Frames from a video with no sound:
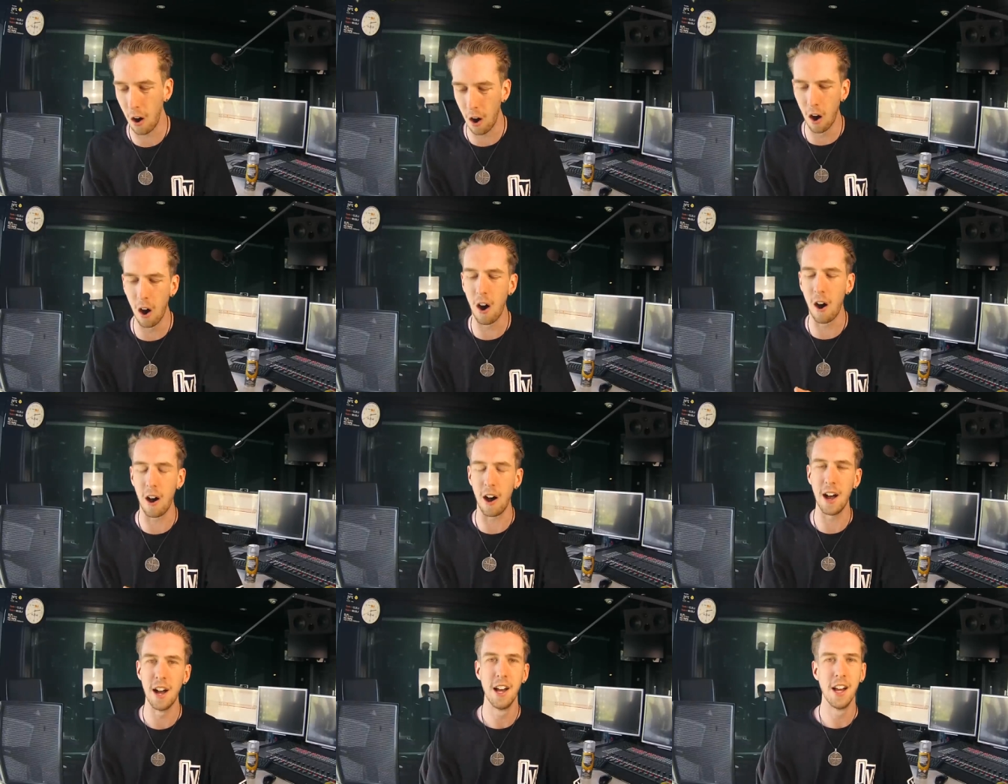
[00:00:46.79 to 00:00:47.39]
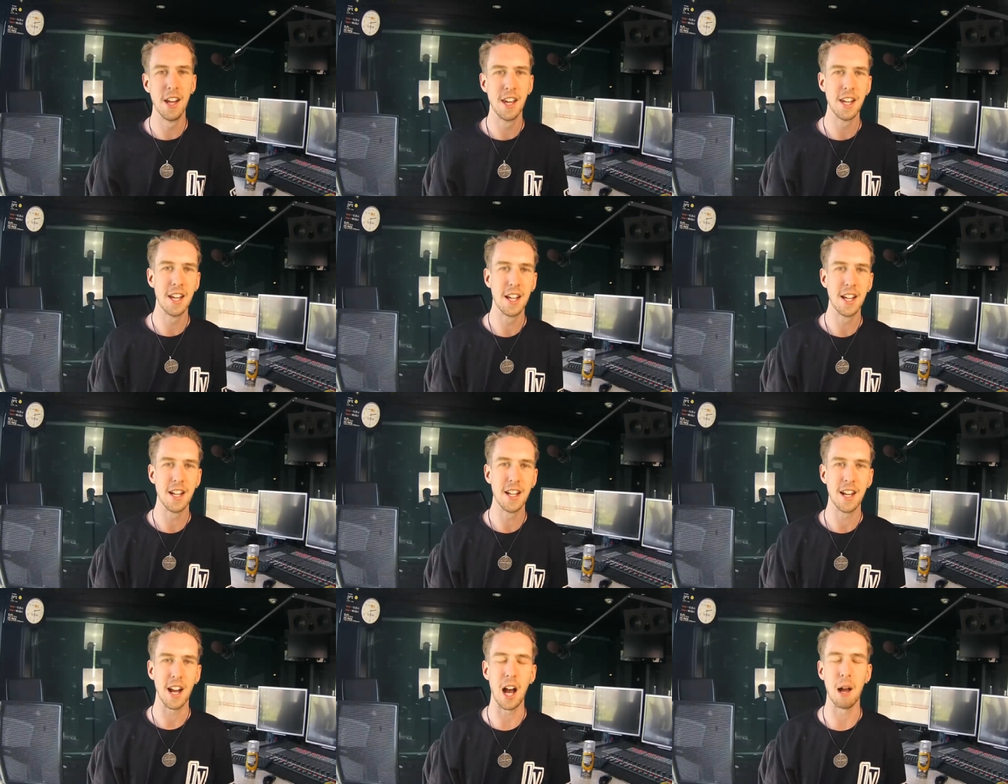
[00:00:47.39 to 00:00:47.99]
Or,
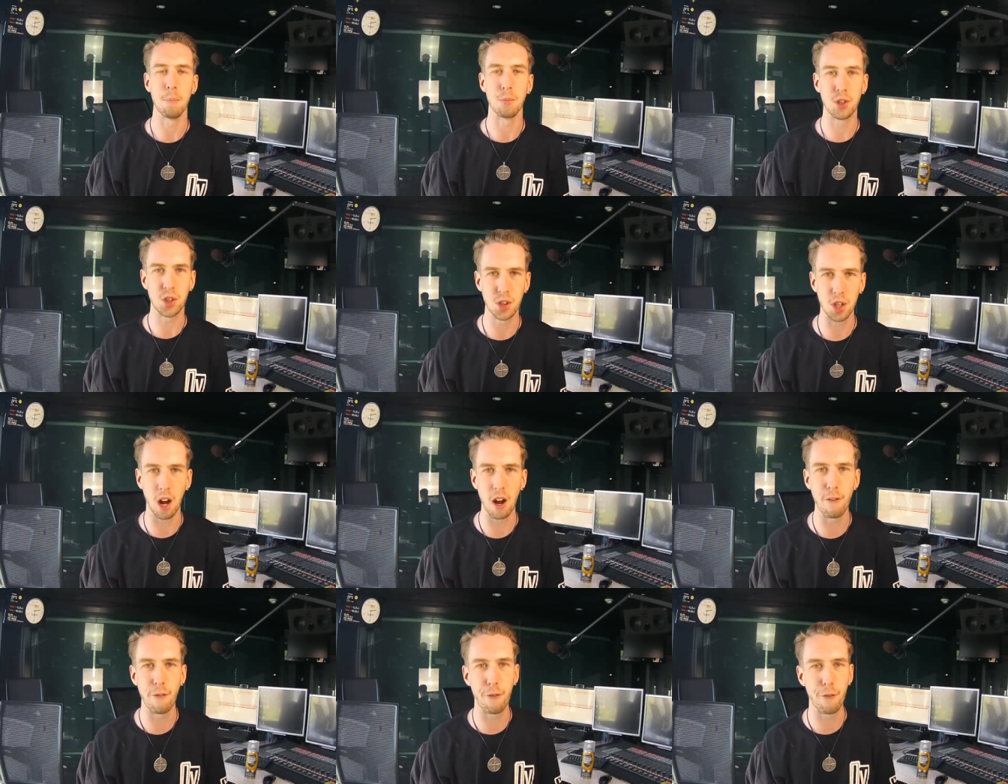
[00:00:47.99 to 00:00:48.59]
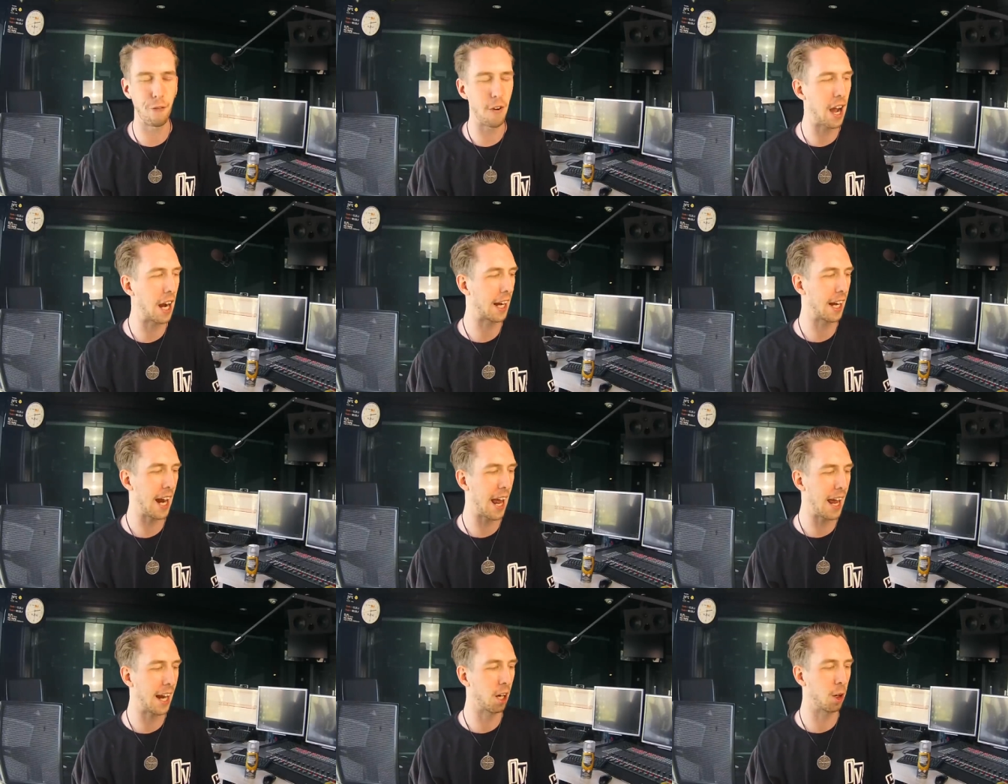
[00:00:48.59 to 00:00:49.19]
I'm so
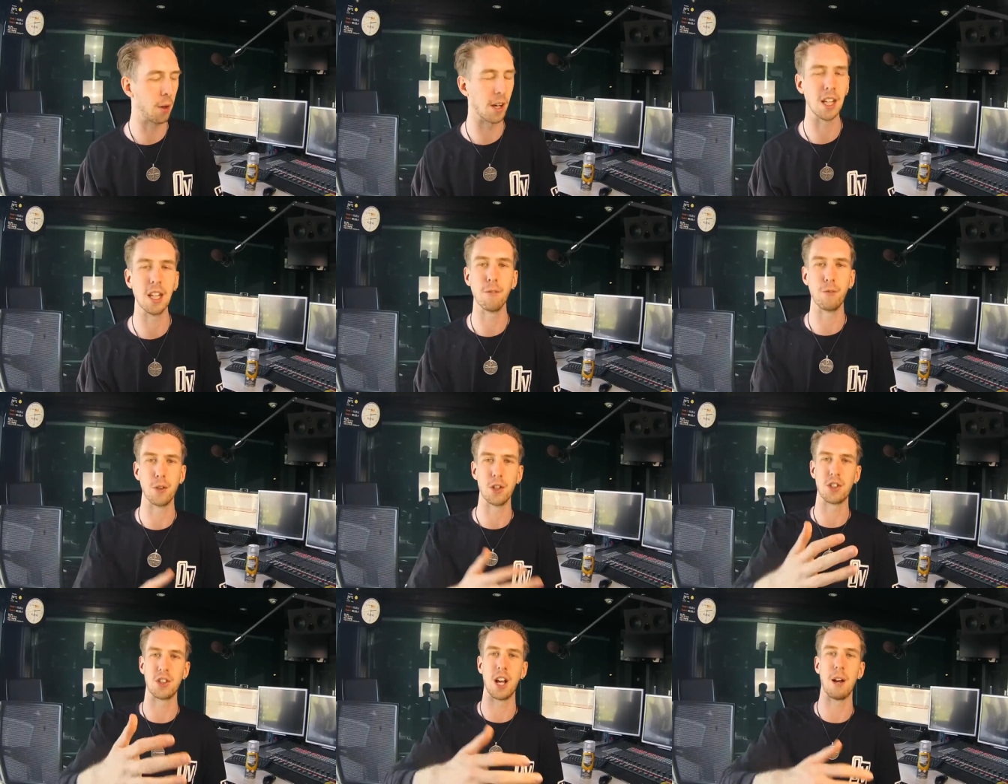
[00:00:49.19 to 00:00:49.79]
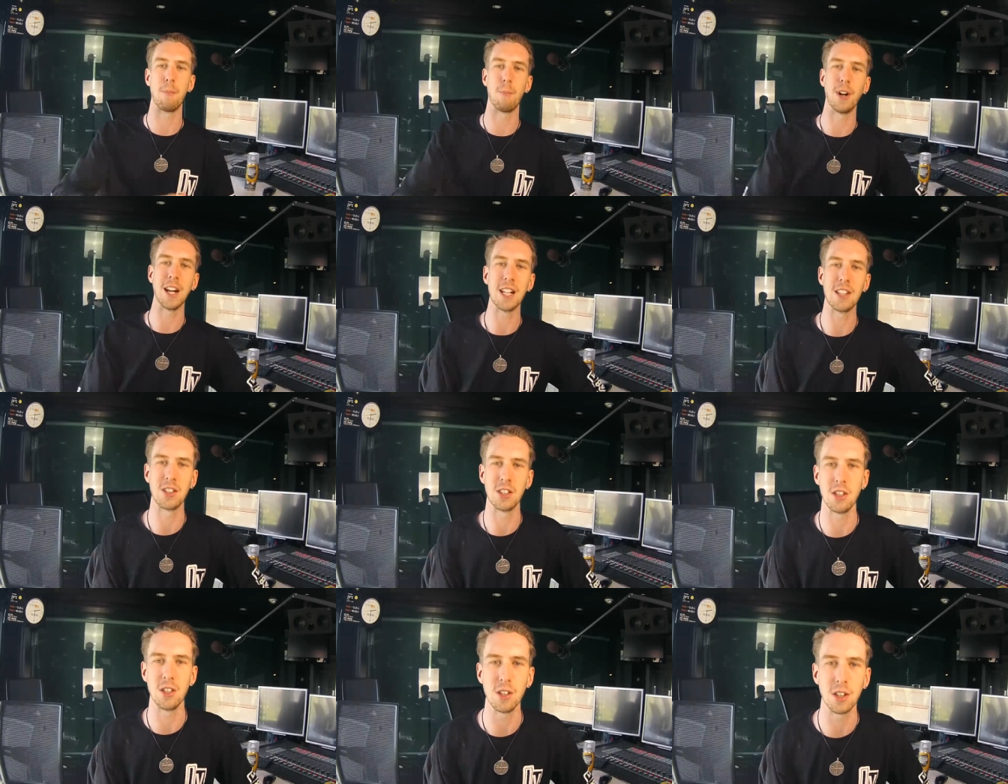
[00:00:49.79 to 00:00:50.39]
fucking angry that for some
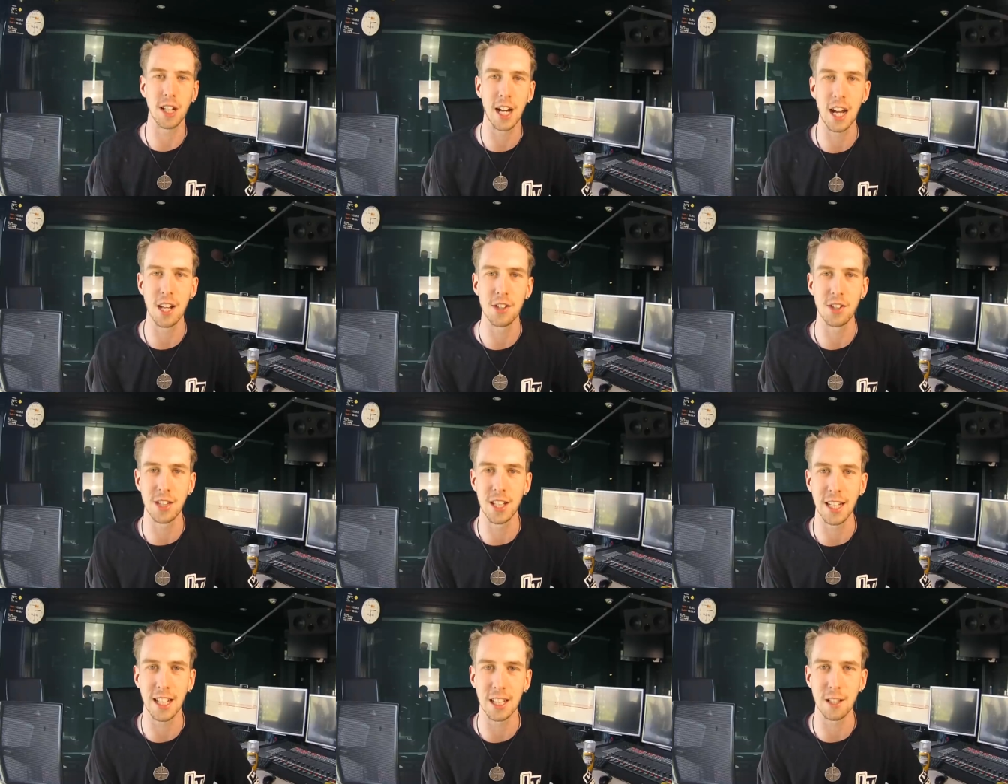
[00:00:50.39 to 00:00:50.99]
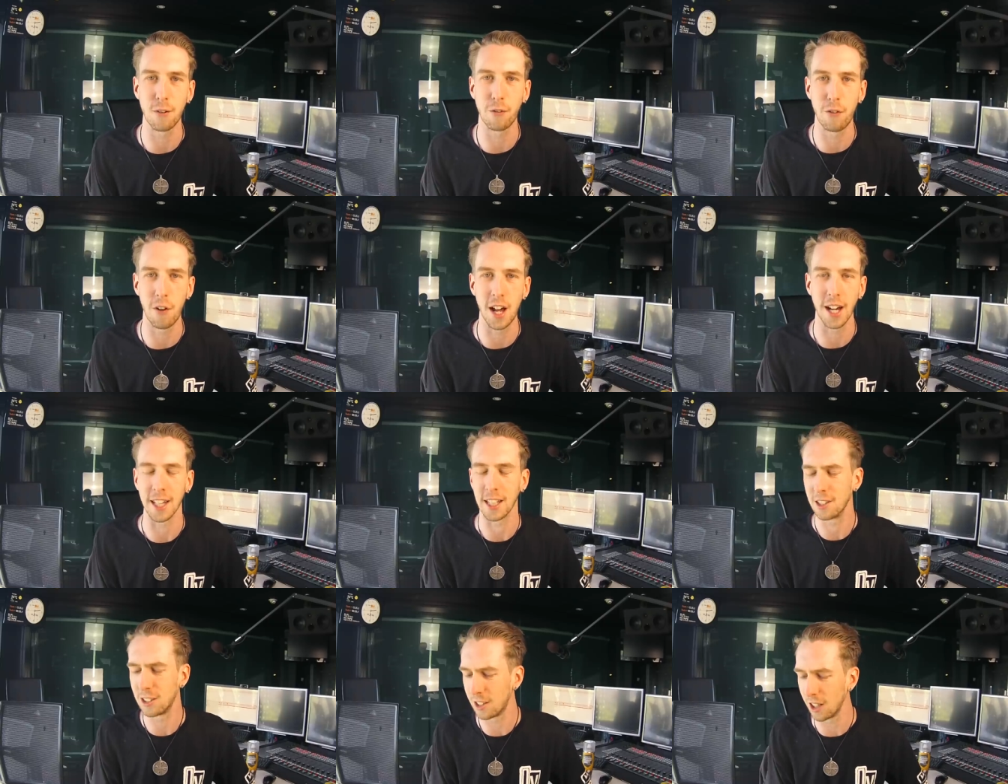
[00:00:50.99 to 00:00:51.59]
reason you cunts think it's
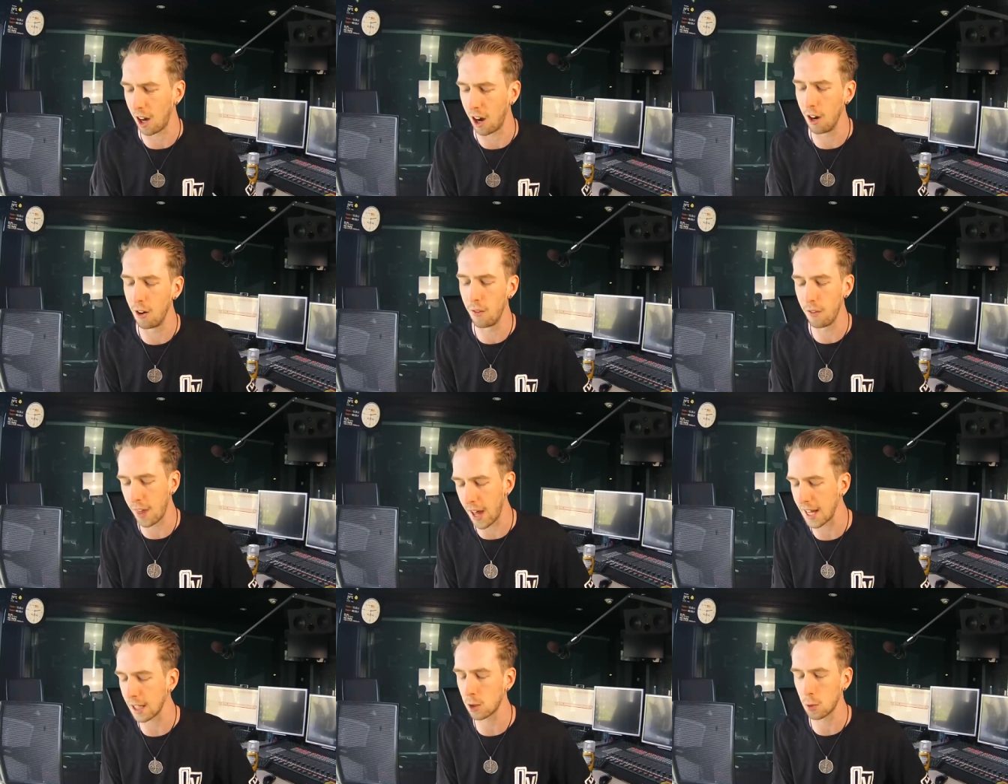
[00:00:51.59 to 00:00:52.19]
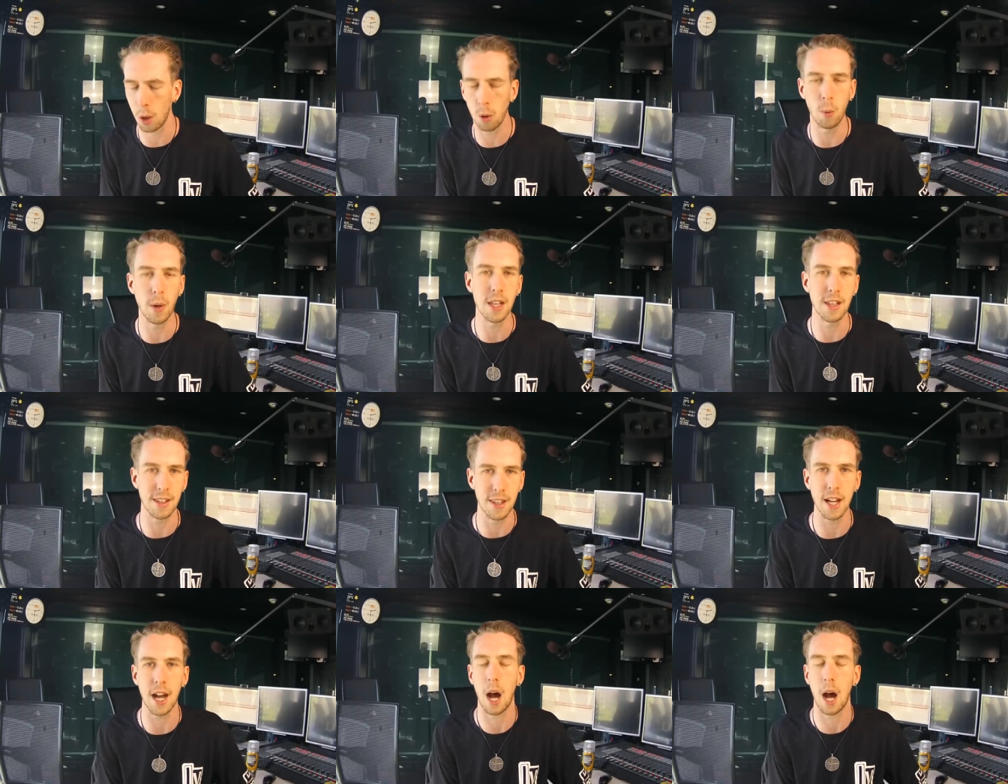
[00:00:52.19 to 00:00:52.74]
funny. So that's what we're.